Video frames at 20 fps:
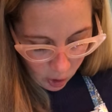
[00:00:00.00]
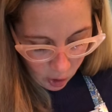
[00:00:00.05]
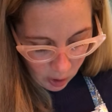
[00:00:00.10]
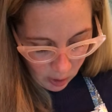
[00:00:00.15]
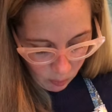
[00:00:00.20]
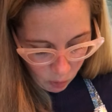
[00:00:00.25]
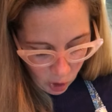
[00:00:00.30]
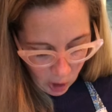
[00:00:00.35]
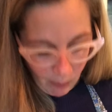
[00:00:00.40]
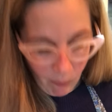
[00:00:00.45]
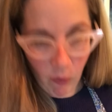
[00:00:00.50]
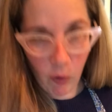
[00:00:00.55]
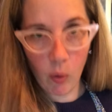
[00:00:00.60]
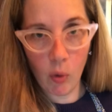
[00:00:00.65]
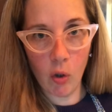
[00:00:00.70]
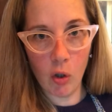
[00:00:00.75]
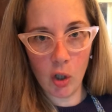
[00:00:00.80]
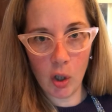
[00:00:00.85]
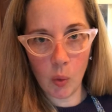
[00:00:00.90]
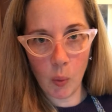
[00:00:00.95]
some cheap
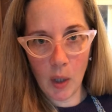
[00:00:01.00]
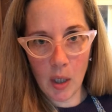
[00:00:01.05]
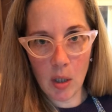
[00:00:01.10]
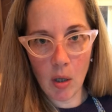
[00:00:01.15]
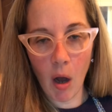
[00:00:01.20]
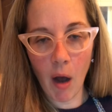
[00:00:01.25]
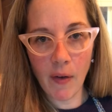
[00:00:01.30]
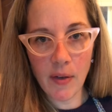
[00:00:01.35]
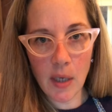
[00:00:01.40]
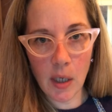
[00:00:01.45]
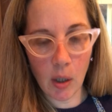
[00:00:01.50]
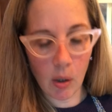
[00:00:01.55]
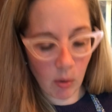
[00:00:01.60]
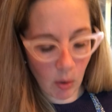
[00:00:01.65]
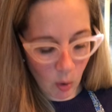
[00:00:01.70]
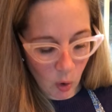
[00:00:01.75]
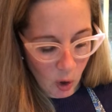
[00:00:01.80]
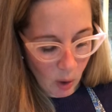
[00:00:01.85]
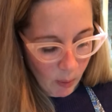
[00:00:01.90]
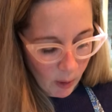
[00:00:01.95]
food, or just ways to offset your
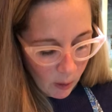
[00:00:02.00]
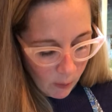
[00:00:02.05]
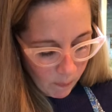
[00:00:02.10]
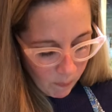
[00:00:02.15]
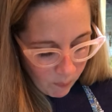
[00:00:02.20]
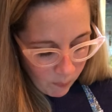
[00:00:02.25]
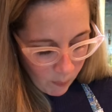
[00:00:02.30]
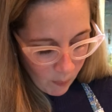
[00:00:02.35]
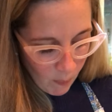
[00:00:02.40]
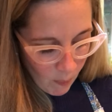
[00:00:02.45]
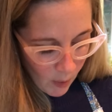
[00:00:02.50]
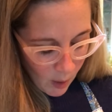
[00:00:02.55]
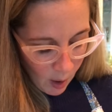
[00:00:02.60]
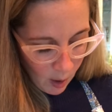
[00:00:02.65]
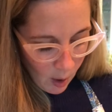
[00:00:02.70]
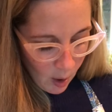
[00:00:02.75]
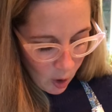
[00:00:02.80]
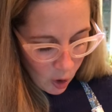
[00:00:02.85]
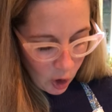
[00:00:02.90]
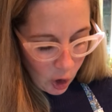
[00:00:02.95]
grocery bill.
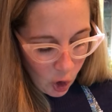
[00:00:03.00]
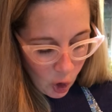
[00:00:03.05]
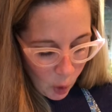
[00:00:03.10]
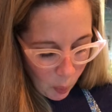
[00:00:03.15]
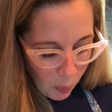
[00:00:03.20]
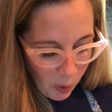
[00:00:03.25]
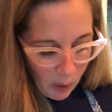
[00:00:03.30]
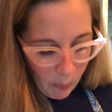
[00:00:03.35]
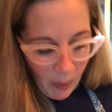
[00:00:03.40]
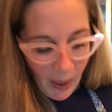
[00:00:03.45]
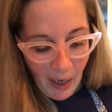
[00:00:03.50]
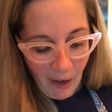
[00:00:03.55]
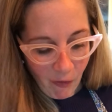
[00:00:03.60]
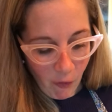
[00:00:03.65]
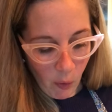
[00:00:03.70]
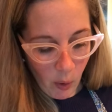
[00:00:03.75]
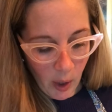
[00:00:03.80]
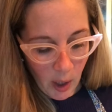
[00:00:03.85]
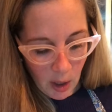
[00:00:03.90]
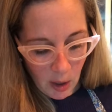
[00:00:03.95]
So you do prepay
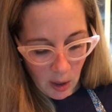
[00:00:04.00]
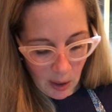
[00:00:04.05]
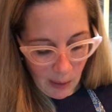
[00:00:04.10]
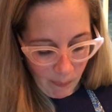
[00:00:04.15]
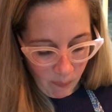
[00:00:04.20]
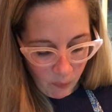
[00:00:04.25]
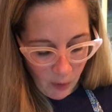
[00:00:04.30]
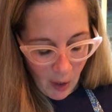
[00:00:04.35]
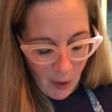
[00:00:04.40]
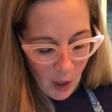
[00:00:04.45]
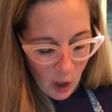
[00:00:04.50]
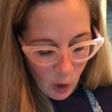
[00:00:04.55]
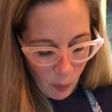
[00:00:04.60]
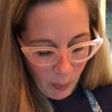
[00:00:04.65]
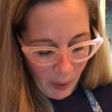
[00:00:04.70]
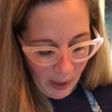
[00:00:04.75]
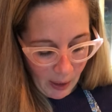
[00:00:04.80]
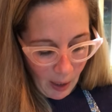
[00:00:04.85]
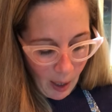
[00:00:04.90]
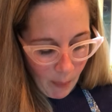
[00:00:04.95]
for it, and then you
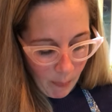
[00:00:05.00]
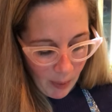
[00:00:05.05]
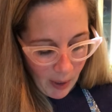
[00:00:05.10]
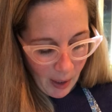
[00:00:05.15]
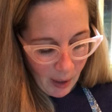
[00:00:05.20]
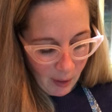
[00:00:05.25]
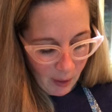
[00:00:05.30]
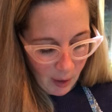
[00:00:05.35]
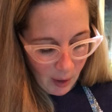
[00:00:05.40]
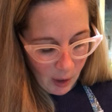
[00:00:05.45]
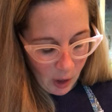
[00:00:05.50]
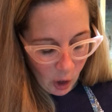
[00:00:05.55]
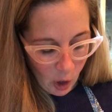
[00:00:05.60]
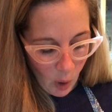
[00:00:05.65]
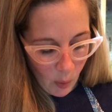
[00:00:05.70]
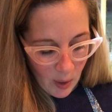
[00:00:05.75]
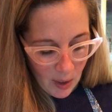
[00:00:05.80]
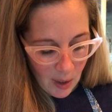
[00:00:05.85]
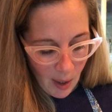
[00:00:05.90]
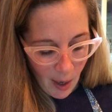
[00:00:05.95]
pick it up you
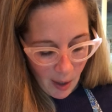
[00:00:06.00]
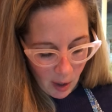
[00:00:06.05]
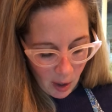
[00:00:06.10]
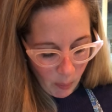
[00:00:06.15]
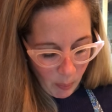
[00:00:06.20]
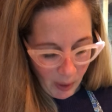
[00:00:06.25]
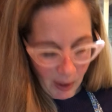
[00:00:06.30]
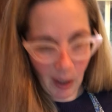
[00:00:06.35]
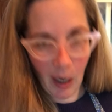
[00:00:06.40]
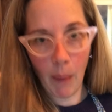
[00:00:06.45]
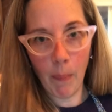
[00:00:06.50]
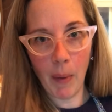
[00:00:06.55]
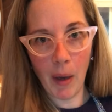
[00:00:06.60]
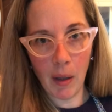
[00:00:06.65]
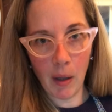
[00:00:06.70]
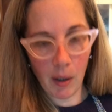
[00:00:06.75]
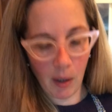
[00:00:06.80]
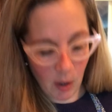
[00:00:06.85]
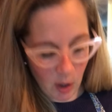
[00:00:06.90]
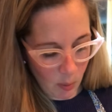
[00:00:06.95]
go inside and you pick it up by
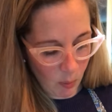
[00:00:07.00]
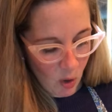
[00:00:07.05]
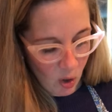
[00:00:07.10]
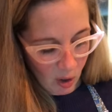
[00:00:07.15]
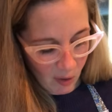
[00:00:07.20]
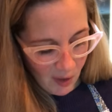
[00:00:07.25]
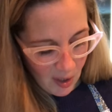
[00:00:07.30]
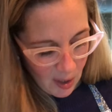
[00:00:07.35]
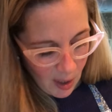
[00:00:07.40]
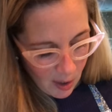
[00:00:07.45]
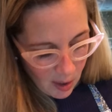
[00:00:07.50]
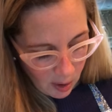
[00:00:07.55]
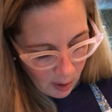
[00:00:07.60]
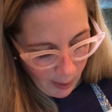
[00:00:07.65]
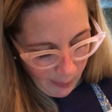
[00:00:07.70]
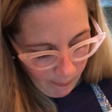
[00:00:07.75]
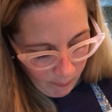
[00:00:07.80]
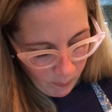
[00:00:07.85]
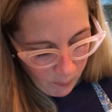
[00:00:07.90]
the customer service desk.